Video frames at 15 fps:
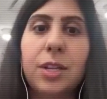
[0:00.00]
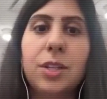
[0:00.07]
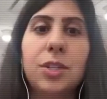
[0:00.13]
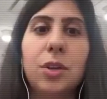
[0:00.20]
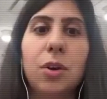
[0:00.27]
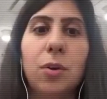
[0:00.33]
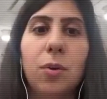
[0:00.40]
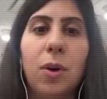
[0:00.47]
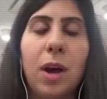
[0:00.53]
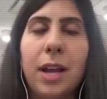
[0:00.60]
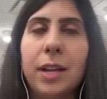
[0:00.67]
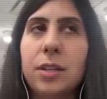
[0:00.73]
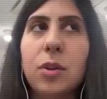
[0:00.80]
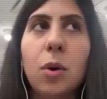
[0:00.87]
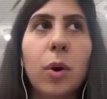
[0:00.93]
And so
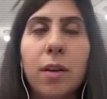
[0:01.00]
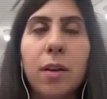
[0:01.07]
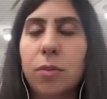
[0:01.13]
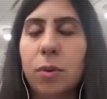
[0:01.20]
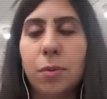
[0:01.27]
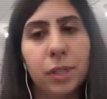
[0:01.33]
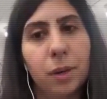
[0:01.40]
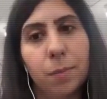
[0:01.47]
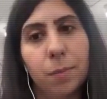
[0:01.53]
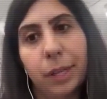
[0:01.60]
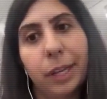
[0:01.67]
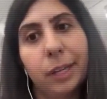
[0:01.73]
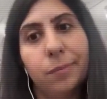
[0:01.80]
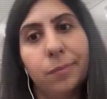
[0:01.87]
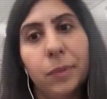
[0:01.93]
I don't have room to
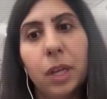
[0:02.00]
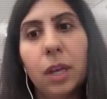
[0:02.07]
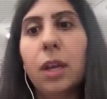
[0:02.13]
complain.